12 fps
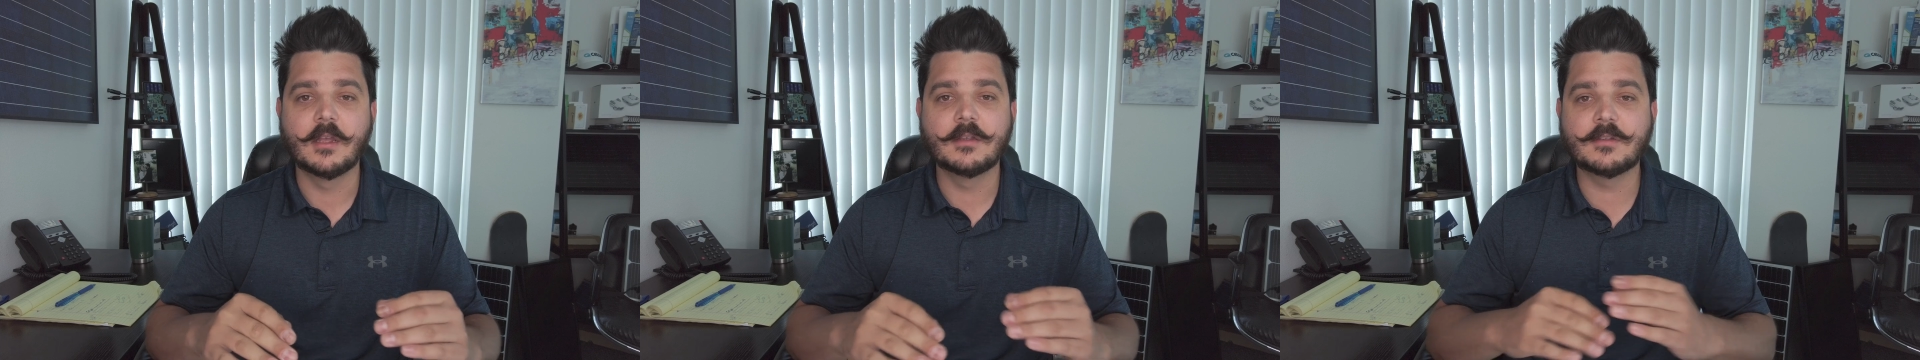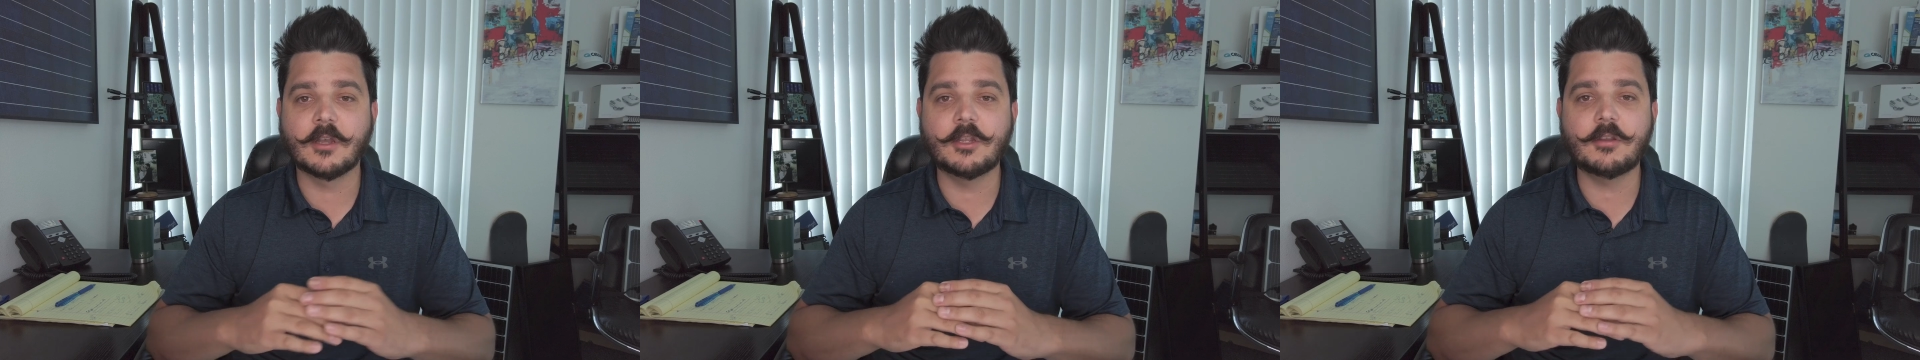
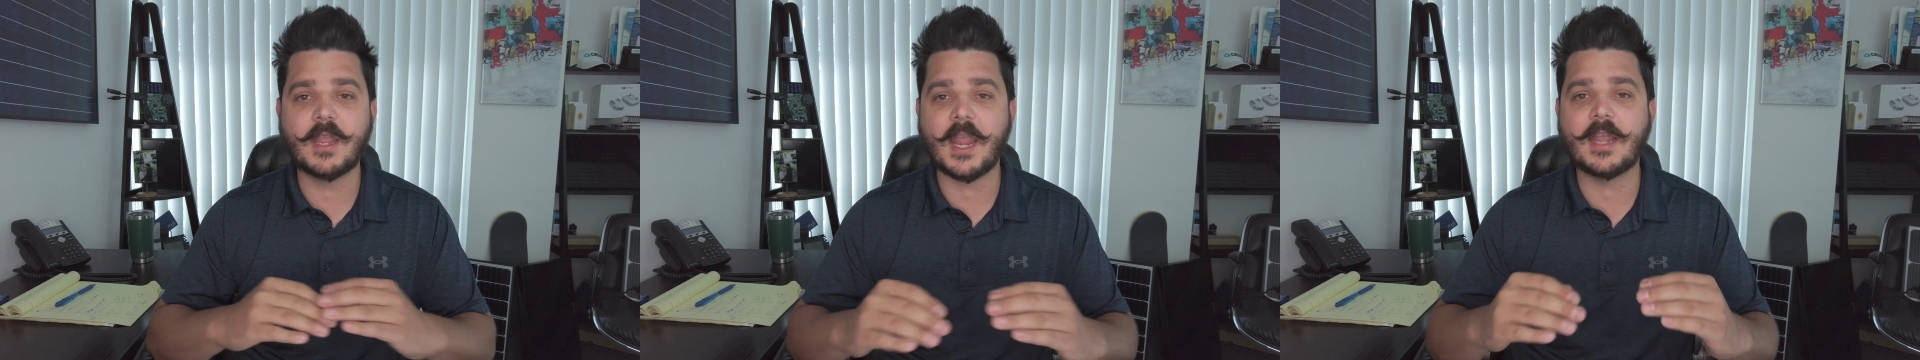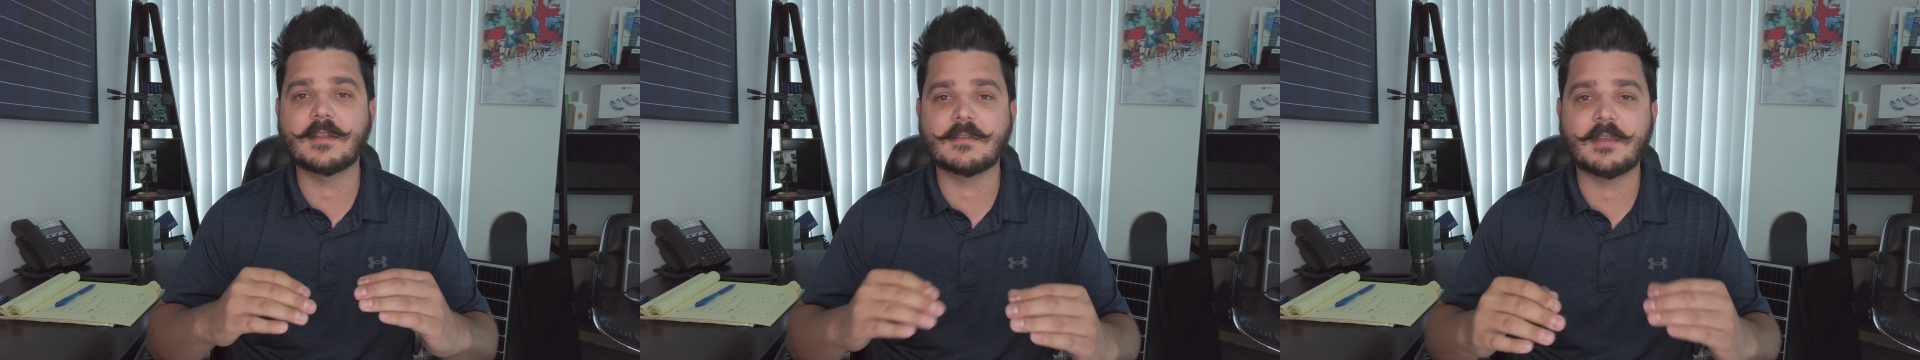So you
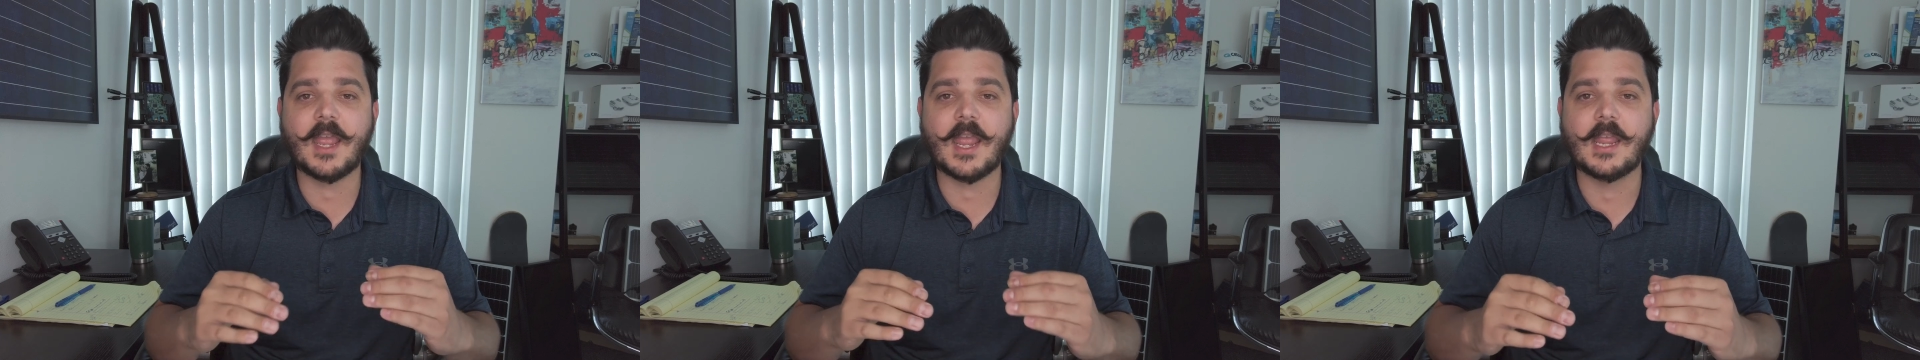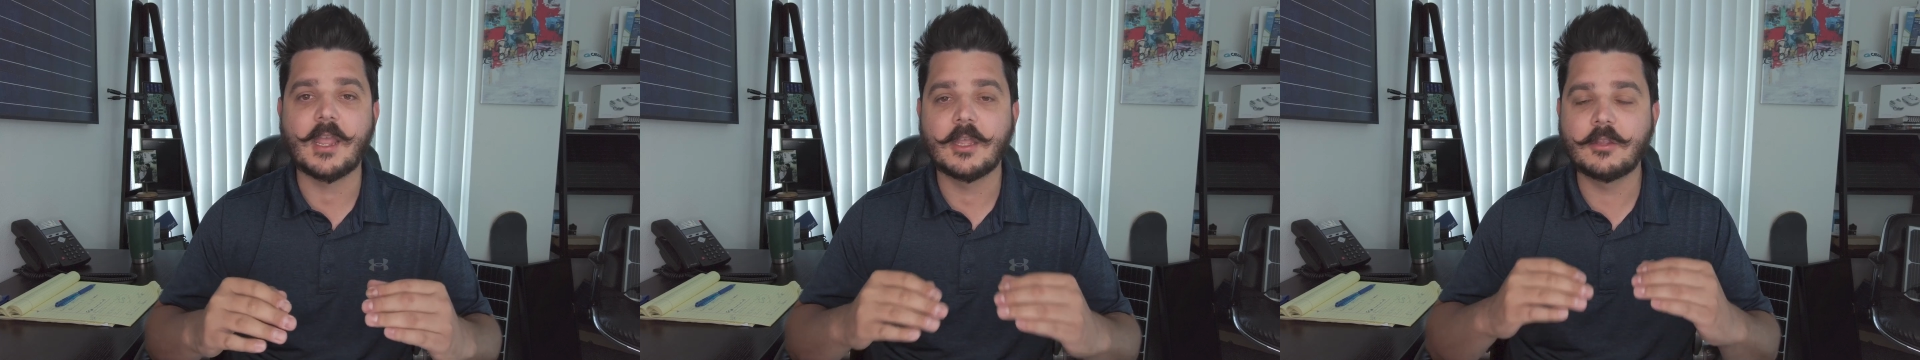can't
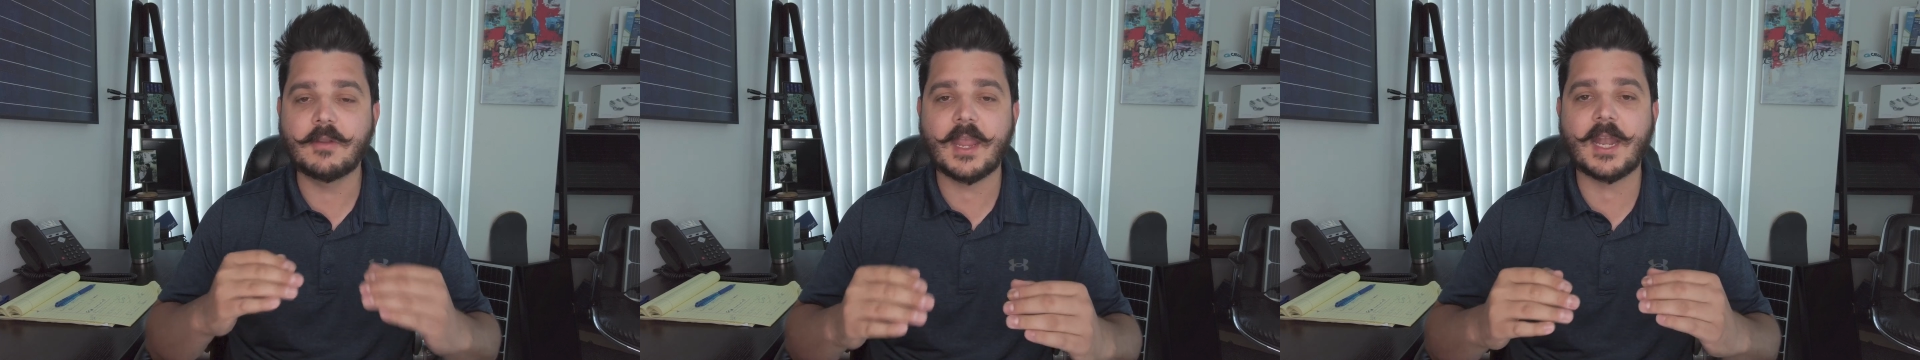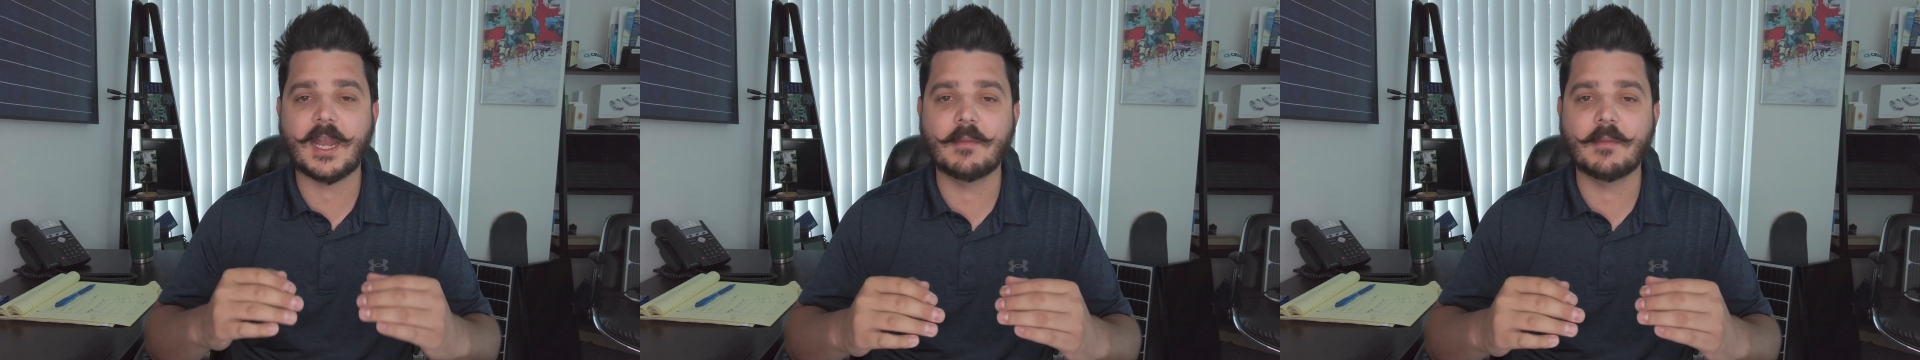say you can't